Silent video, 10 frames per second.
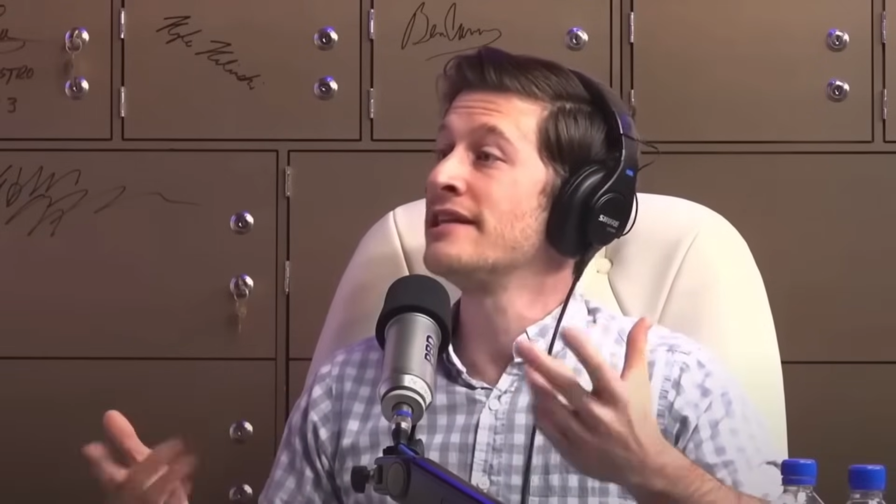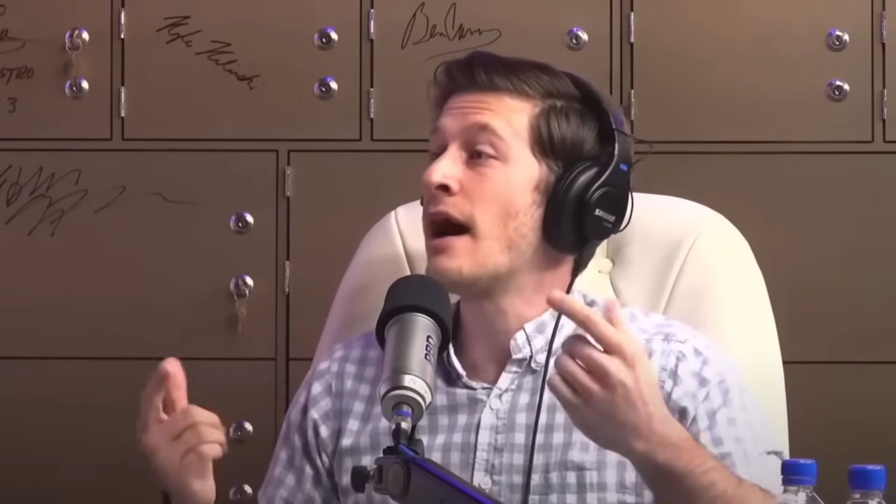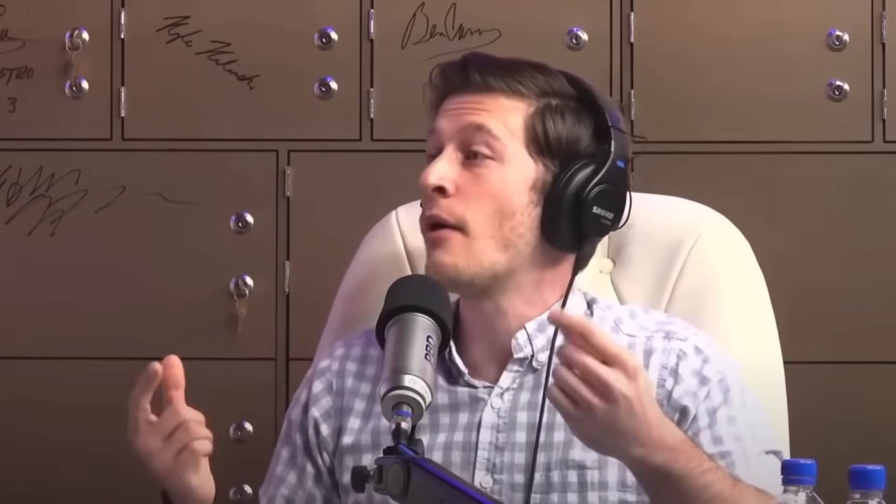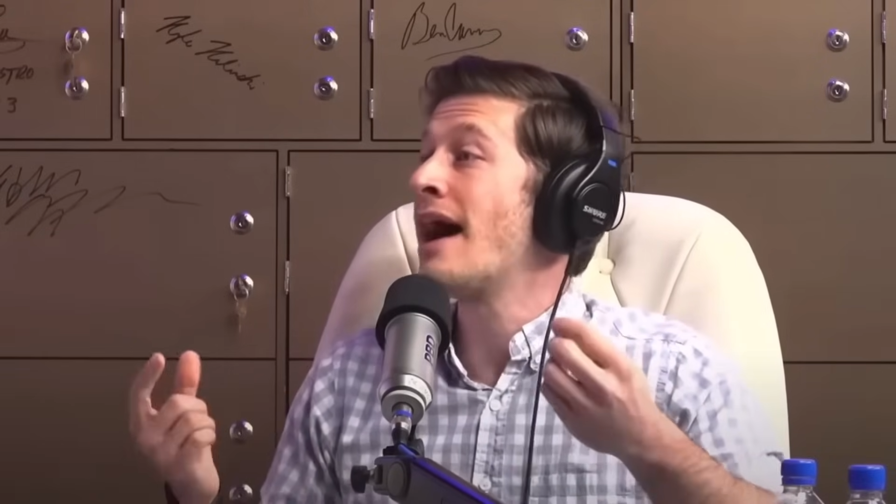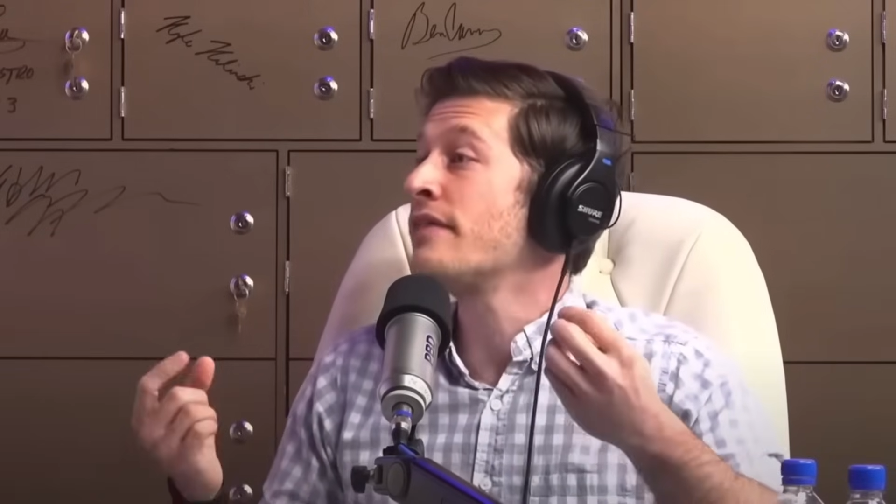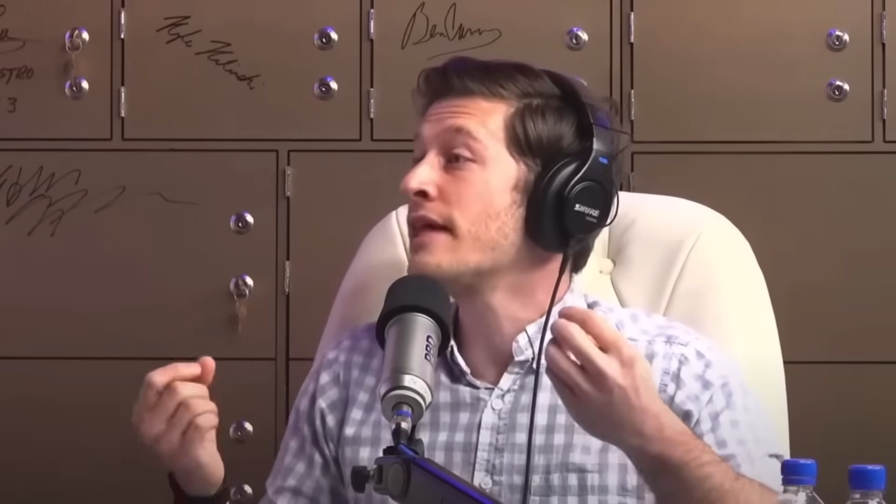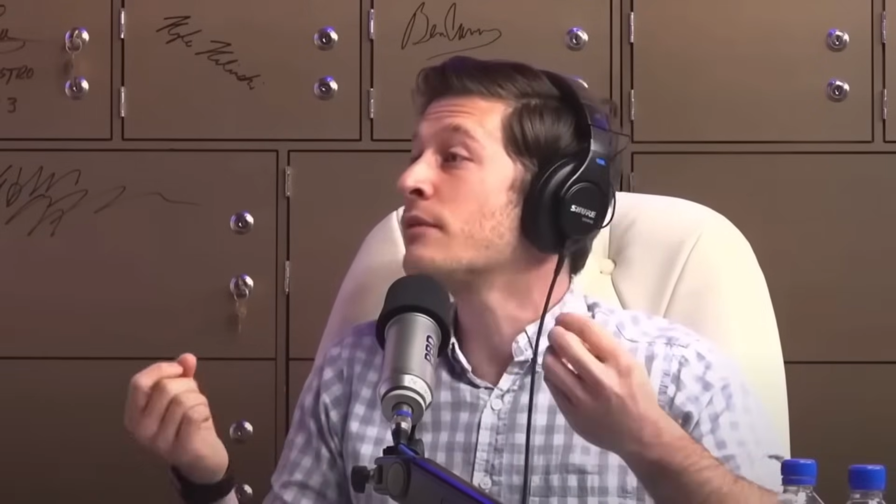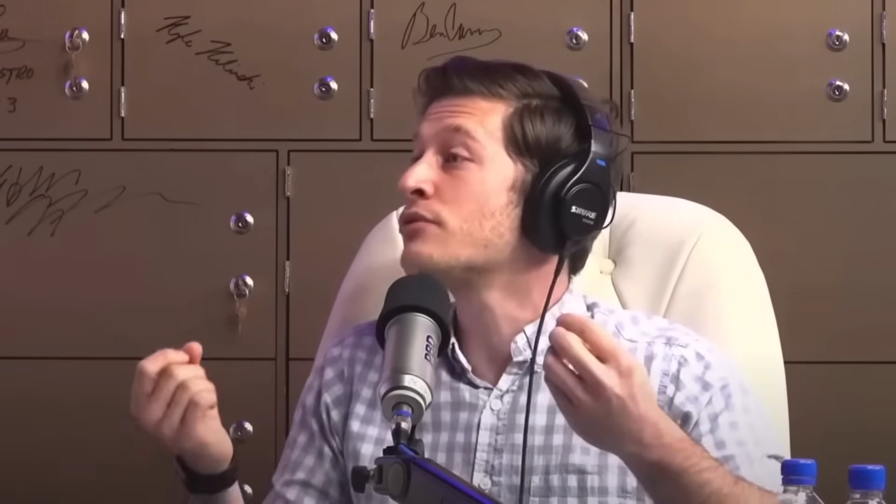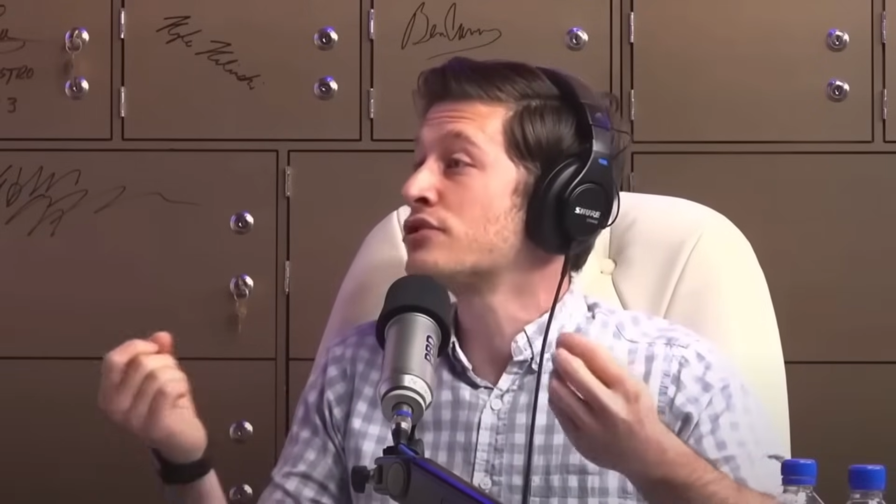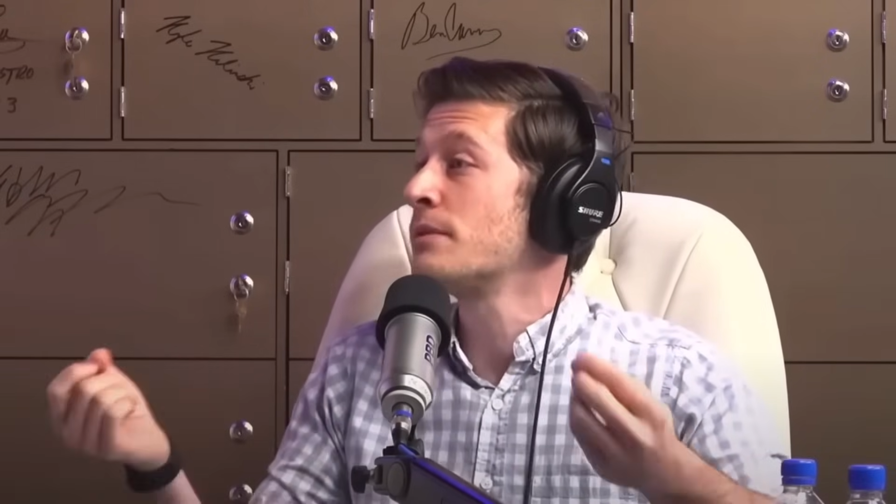Now, I think it
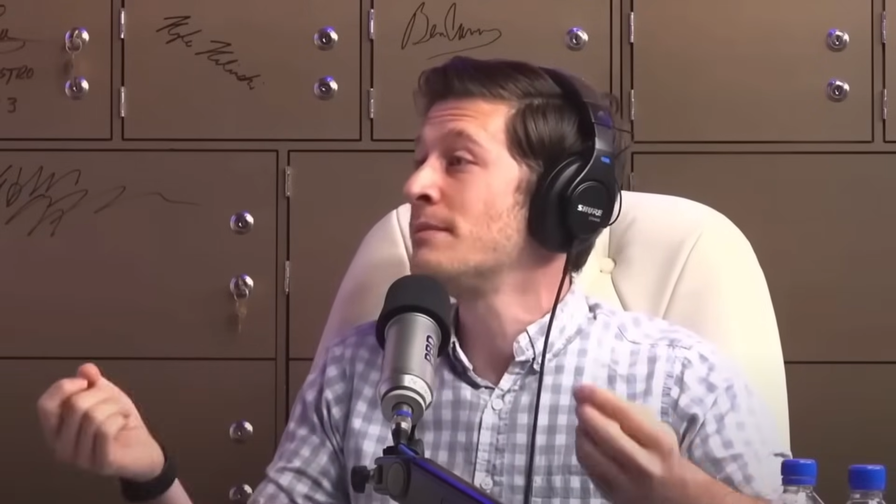was just a